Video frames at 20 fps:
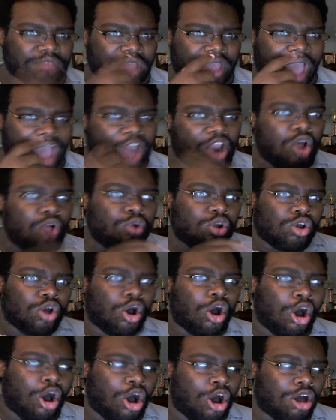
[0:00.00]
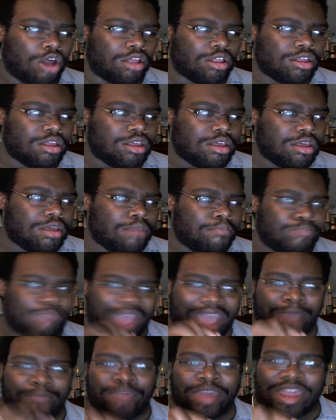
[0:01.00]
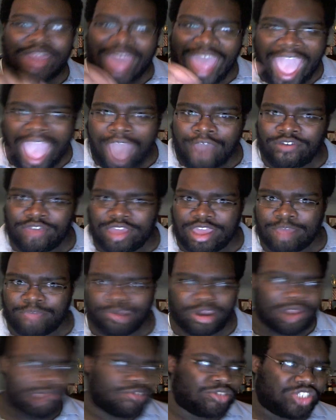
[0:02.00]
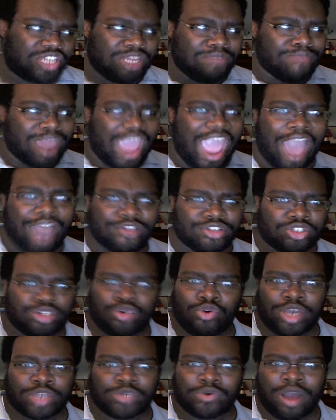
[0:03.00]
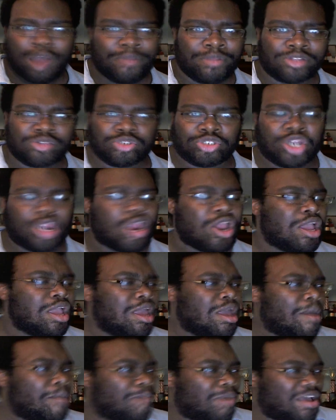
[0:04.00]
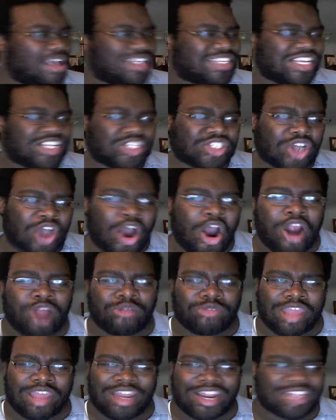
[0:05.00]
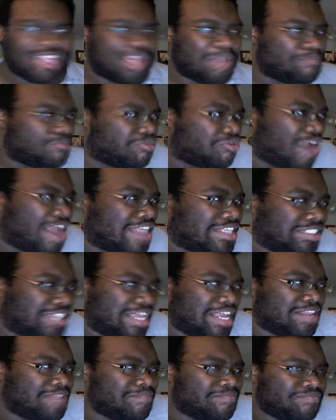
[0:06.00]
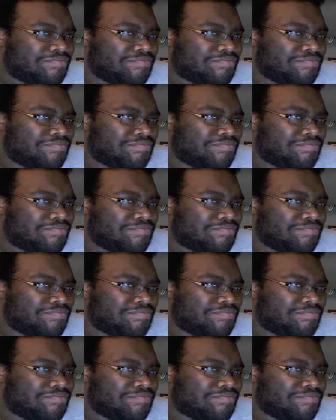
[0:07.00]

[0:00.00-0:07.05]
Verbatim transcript: I don't recall Bambita having it, but she may have it, too, as well. I'm not too sure. But it's like this heart thing. Like, they press it.